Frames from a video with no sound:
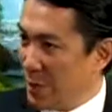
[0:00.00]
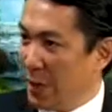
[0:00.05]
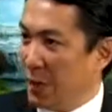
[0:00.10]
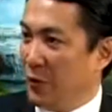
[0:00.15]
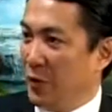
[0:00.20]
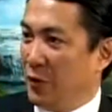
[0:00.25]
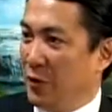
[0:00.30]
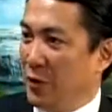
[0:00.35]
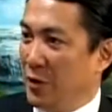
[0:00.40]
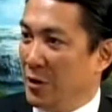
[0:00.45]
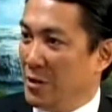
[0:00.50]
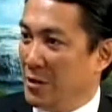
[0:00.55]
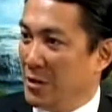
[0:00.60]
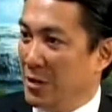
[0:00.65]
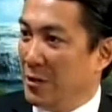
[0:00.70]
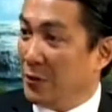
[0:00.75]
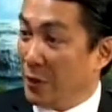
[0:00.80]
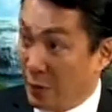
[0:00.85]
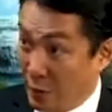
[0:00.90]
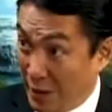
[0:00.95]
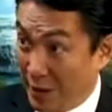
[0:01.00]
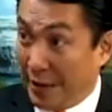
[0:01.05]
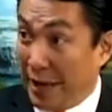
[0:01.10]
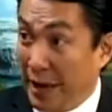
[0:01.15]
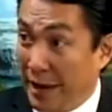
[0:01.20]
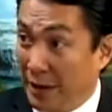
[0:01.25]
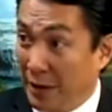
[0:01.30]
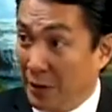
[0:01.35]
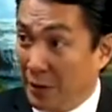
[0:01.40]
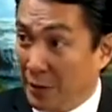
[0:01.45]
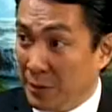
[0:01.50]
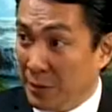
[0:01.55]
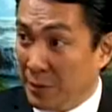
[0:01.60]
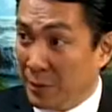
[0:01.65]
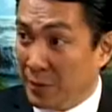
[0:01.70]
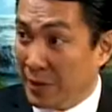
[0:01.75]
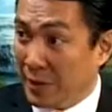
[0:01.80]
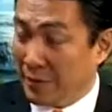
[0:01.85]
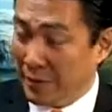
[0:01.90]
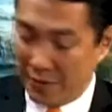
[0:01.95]
benefit first, no? right. if, if, they can, no?
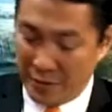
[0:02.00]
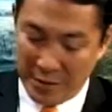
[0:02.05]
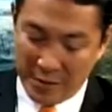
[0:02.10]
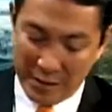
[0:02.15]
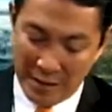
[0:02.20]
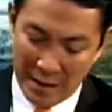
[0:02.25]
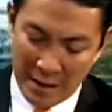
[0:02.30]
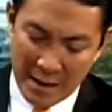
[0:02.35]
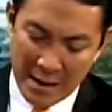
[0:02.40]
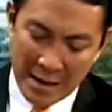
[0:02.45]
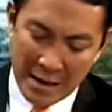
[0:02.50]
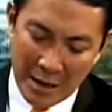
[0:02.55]
Right, if, if they can.